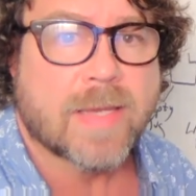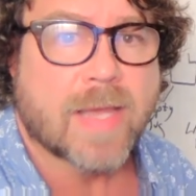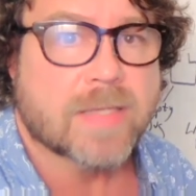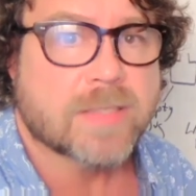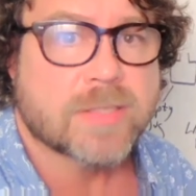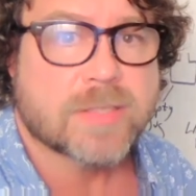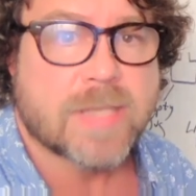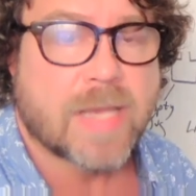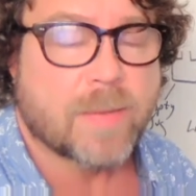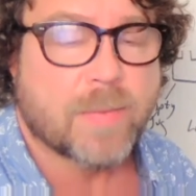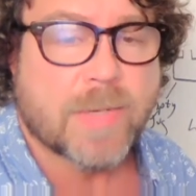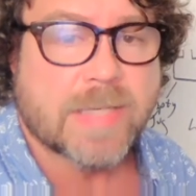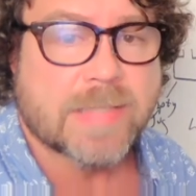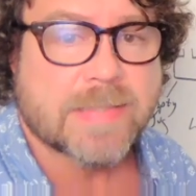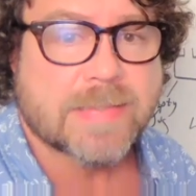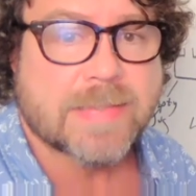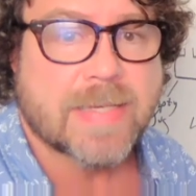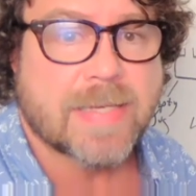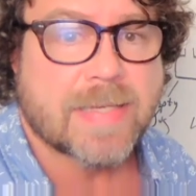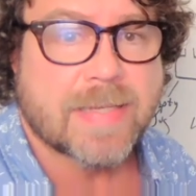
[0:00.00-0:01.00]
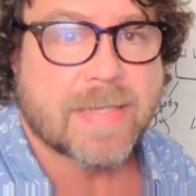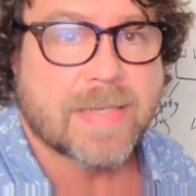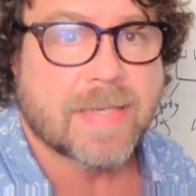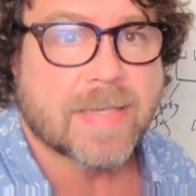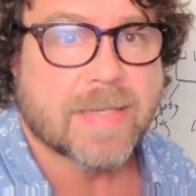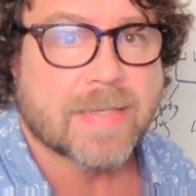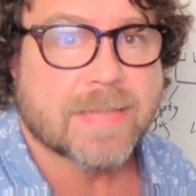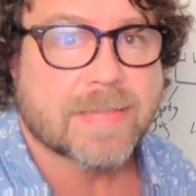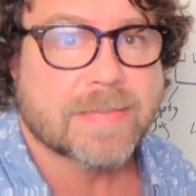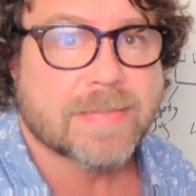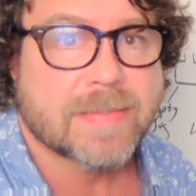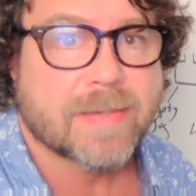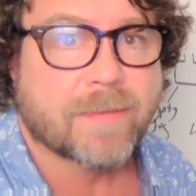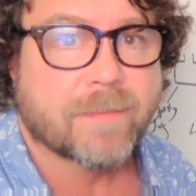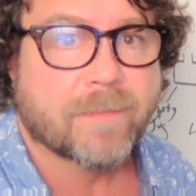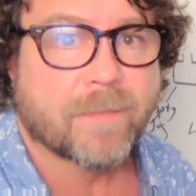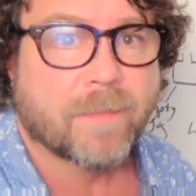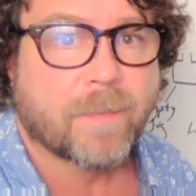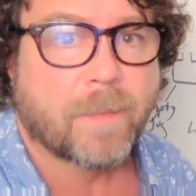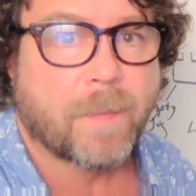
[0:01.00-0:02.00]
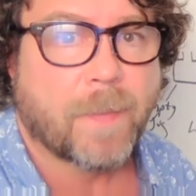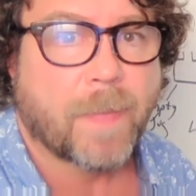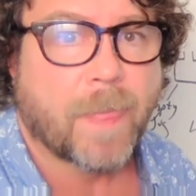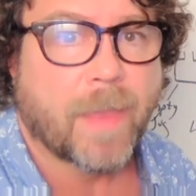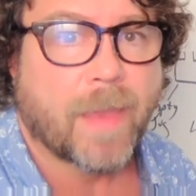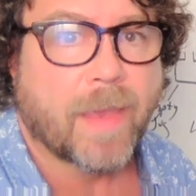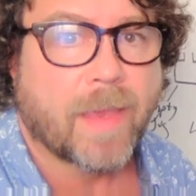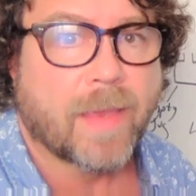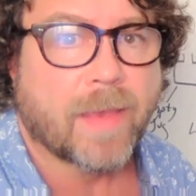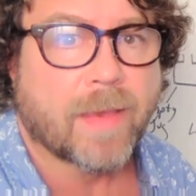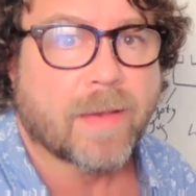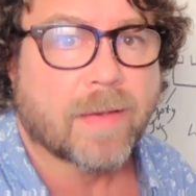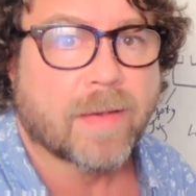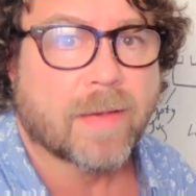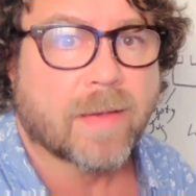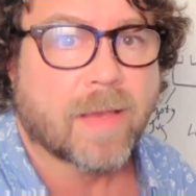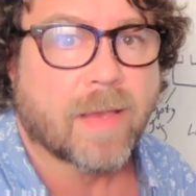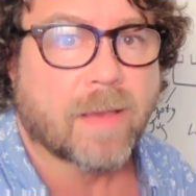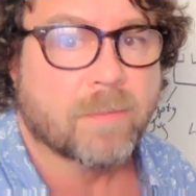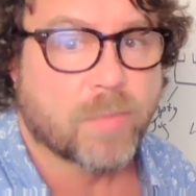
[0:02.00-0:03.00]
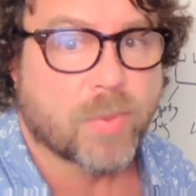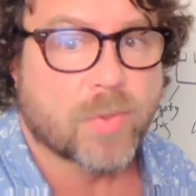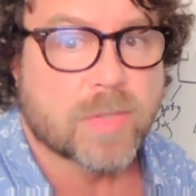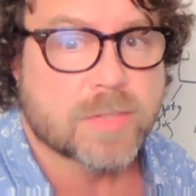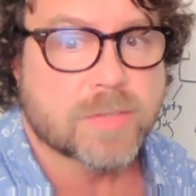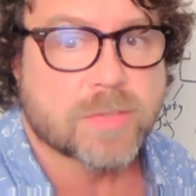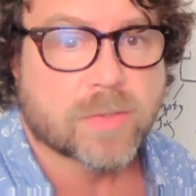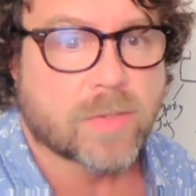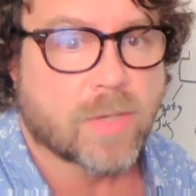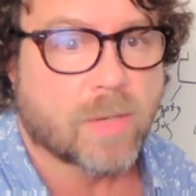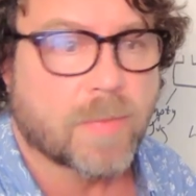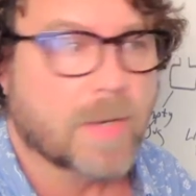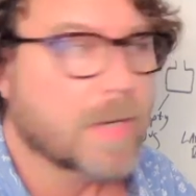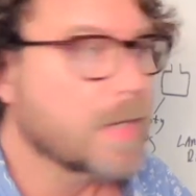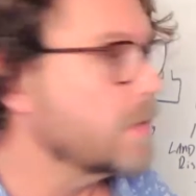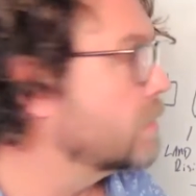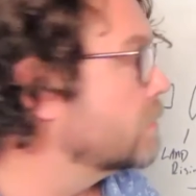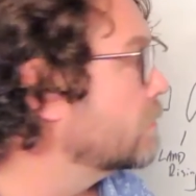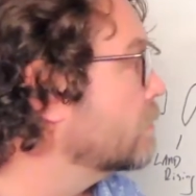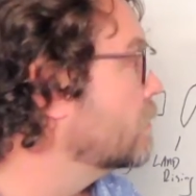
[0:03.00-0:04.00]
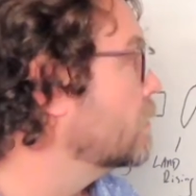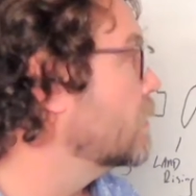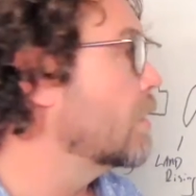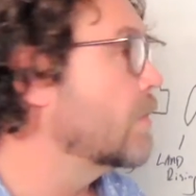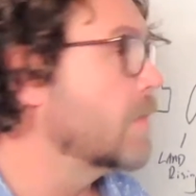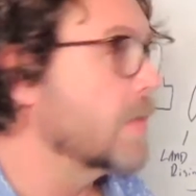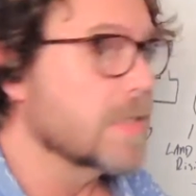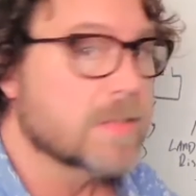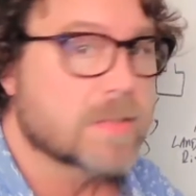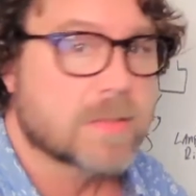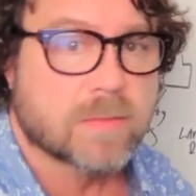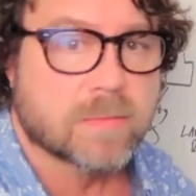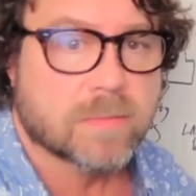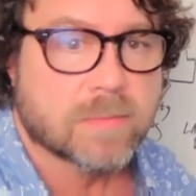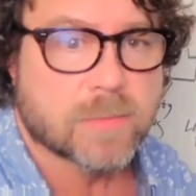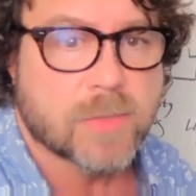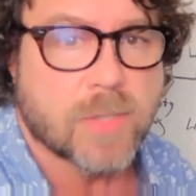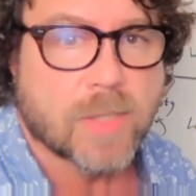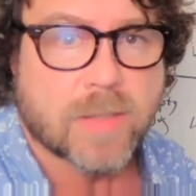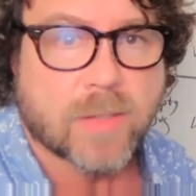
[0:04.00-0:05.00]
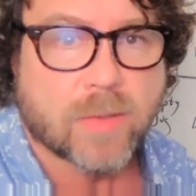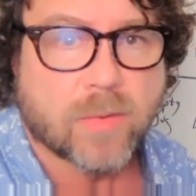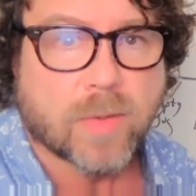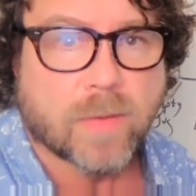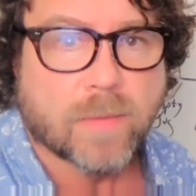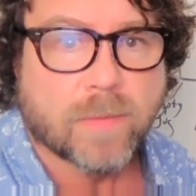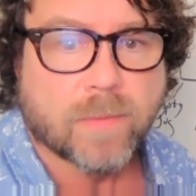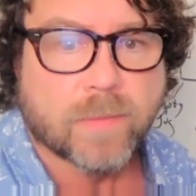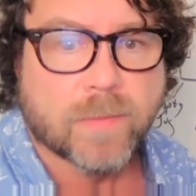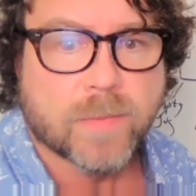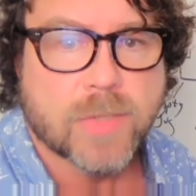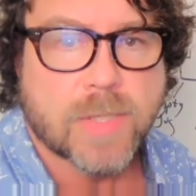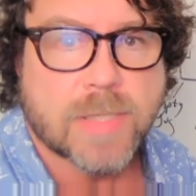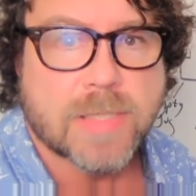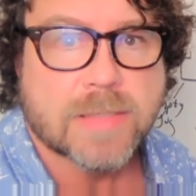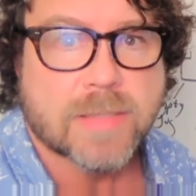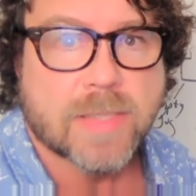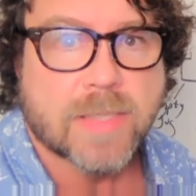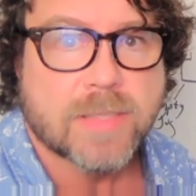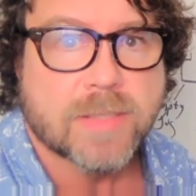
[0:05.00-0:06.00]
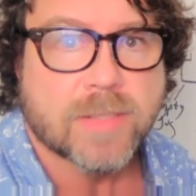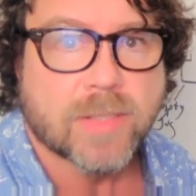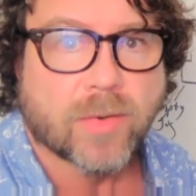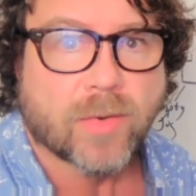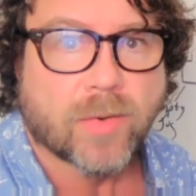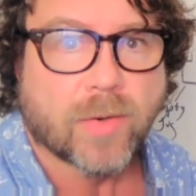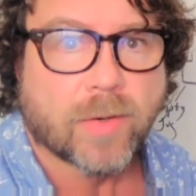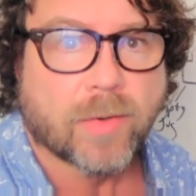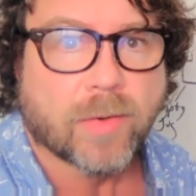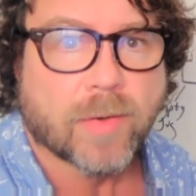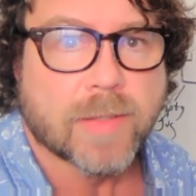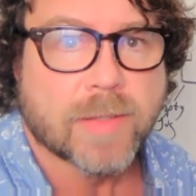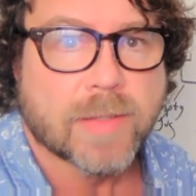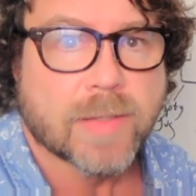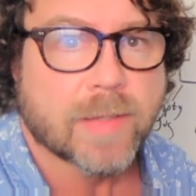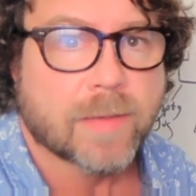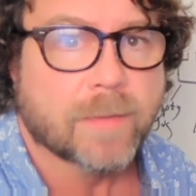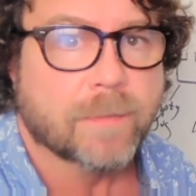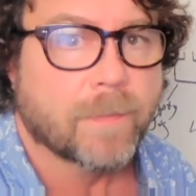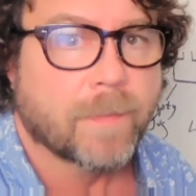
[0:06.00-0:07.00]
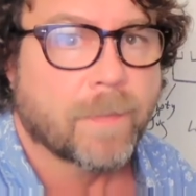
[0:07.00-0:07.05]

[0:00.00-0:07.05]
I just happen to see this, and I'm pretty sure nobody's tried to do a translation on it or anything.